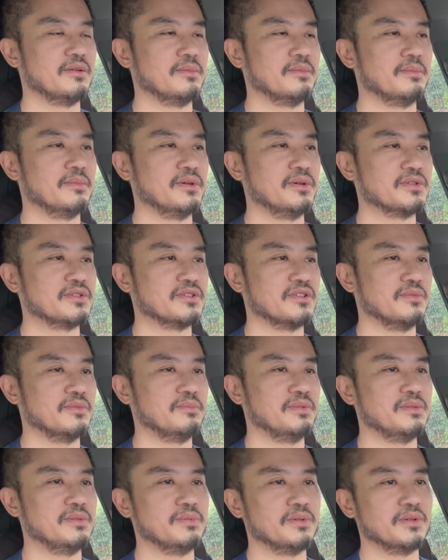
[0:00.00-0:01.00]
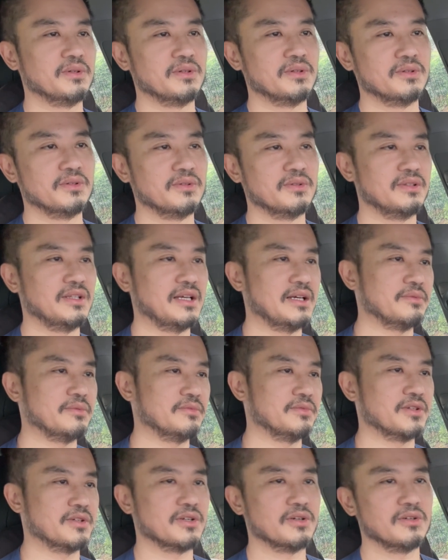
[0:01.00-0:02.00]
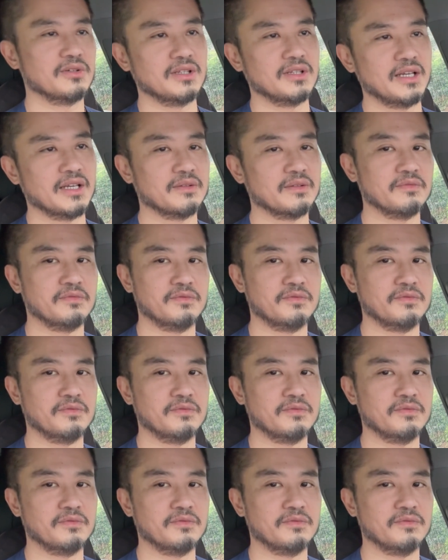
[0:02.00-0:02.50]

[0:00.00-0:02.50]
most of people will go